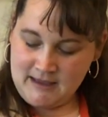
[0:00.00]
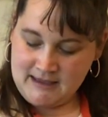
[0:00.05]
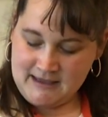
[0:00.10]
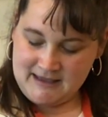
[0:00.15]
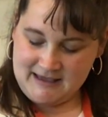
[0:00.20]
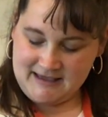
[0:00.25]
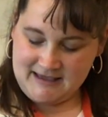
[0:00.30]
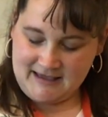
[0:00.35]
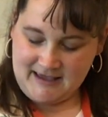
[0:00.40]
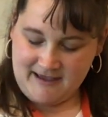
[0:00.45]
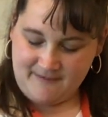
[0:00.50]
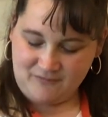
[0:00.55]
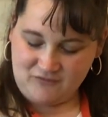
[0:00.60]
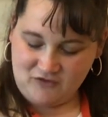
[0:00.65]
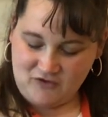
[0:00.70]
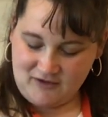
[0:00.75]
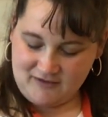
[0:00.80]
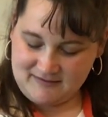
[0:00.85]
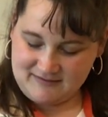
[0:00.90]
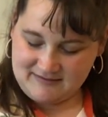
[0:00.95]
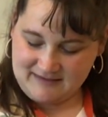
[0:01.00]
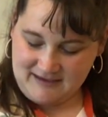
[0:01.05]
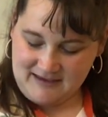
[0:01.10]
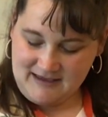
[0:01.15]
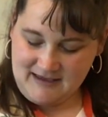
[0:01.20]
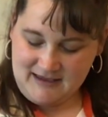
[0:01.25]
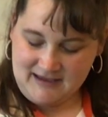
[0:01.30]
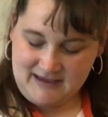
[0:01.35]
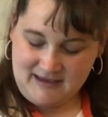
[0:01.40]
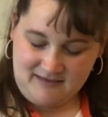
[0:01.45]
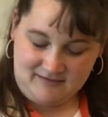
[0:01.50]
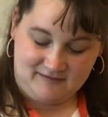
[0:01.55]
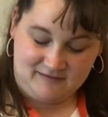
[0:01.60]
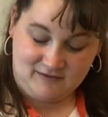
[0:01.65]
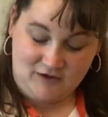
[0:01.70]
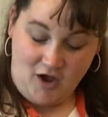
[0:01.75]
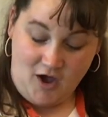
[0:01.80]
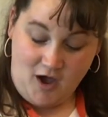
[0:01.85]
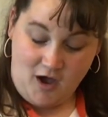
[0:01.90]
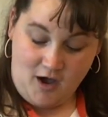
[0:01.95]
He kept on singing his
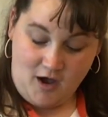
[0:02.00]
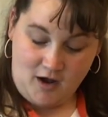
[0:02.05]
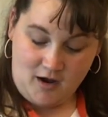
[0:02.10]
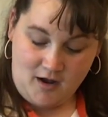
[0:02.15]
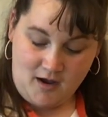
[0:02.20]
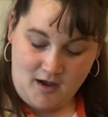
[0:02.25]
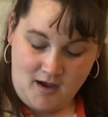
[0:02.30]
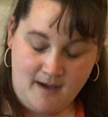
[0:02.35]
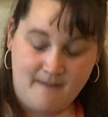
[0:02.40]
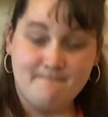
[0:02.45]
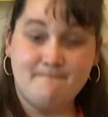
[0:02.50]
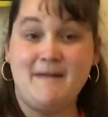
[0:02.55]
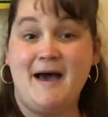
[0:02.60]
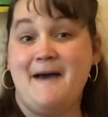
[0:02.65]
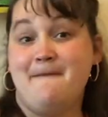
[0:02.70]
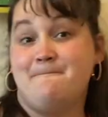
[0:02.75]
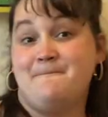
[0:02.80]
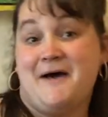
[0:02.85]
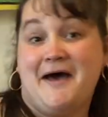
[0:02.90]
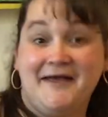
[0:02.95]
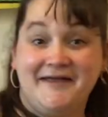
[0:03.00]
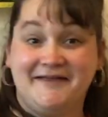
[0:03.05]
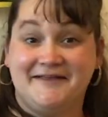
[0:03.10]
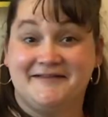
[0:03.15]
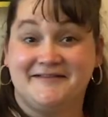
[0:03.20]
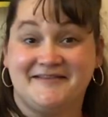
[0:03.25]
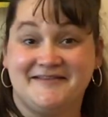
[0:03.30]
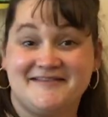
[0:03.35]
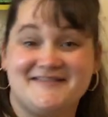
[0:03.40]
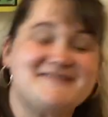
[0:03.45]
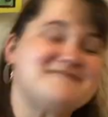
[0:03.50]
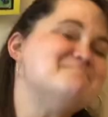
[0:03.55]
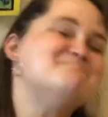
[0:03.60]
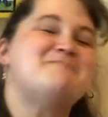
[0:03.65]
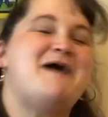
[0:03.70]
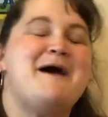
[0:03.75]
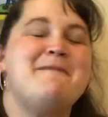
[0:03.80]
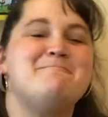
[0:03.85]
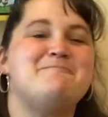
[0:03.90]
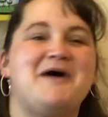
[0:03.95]
song. My buttons,
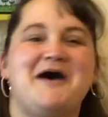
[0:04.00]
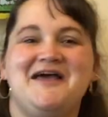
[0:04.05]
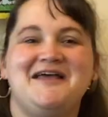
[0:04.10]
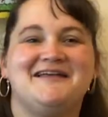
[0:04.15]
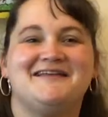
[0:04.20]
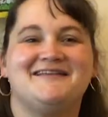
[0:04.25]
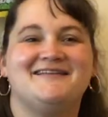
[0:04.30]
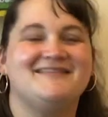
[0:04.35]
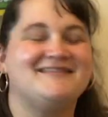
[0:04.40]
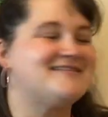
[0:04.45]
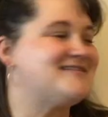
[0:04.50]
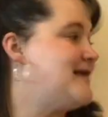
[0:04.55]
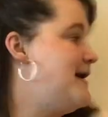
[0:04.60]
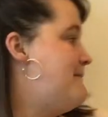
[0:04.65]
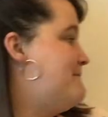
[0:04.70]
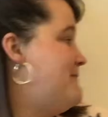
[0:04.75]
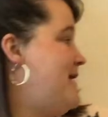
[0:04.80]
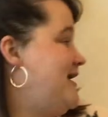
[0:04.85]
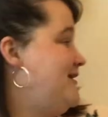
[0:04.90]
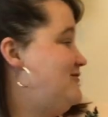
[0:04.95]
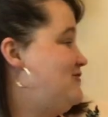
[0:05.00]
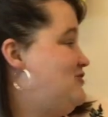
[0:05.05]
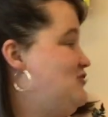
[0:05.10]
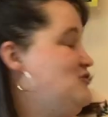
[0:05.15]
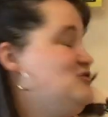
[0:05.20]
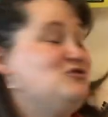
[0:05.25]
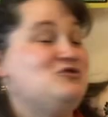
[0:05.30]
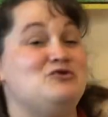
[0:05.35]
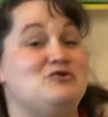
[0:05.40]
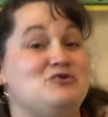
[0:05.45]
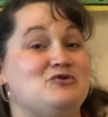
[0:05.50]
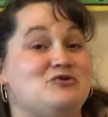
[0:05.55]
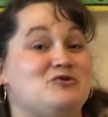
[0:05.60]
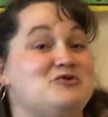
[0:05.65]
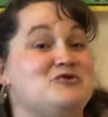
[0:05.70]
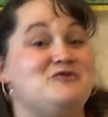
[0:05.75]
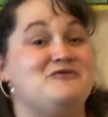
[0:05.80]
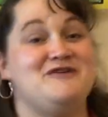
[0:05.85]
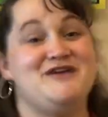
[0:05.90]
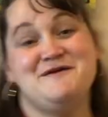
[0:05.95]
my 2
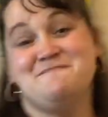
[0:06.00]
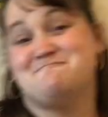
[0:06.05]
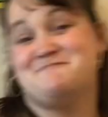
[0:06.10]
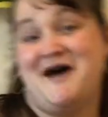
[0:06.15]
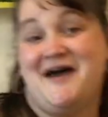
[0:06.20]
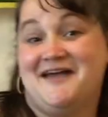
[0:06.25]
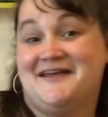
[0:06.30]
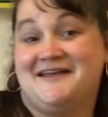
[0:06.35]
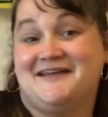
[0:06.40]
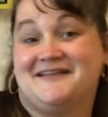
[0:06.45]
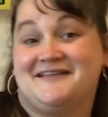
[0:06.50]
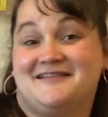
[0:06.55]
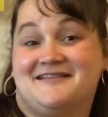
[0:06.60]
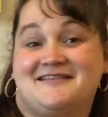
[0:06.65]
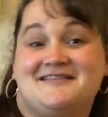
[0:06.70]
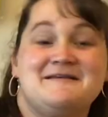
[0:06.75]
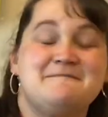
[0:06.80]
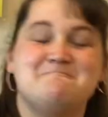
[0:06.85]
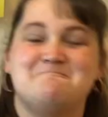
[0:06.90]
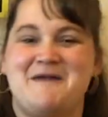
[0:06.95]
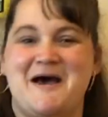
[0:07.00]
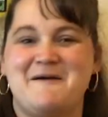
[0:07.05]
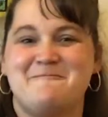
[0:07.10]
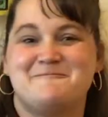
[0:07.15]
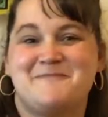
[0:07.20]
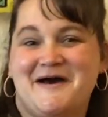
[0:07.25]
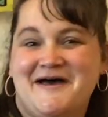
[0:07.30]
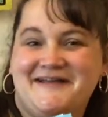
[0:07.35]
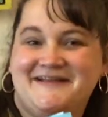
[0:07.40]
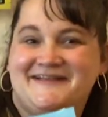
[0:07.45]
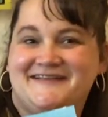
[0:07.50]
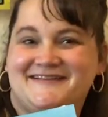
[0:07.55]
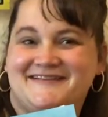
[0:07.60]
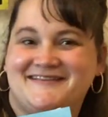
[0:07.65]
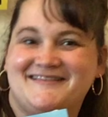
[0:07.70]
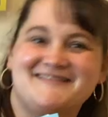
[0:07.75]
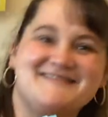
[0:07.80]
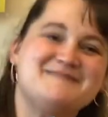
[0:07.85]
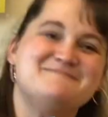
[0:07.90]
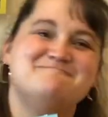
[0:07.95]
groovy buttons. My
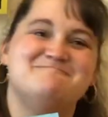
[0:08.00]
buttons,